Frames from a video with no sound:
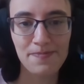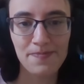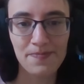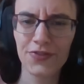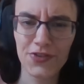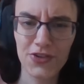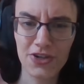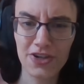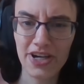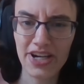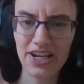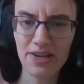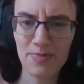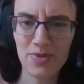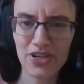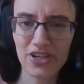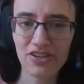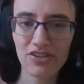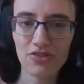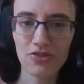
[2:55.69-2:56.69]
For
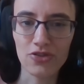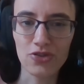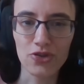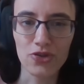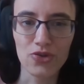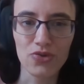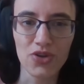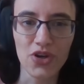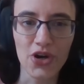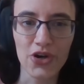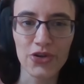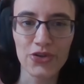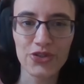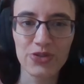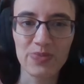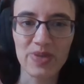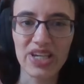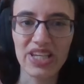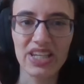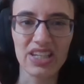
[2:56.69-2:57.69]
anybody who knows
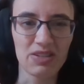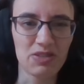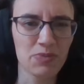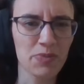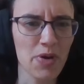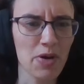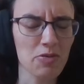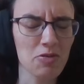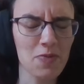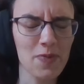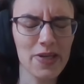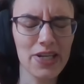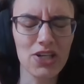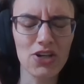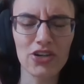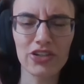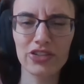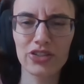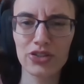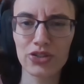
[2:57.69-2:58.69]
me, it's probably
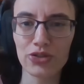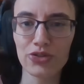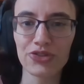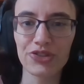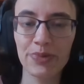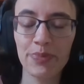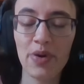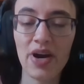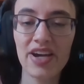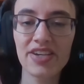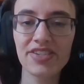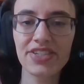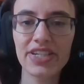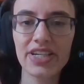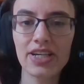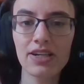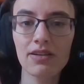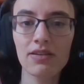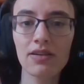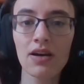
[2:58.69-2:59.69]
not too
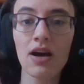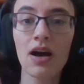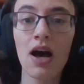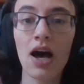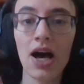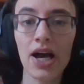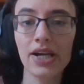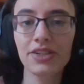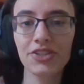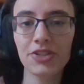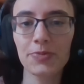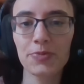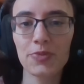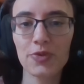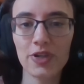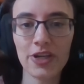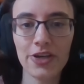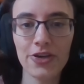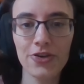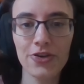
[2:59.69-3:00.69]
surprising. Hugtto
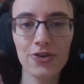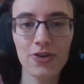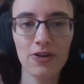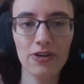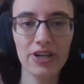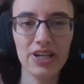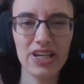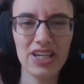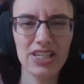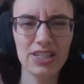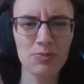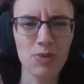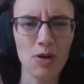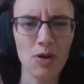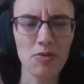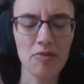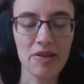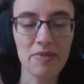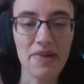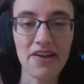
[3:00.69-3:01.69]
Precure is
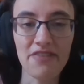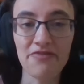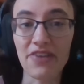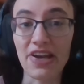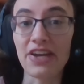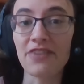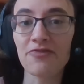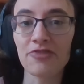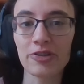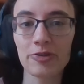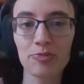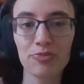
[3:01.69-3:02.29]
probably my favorite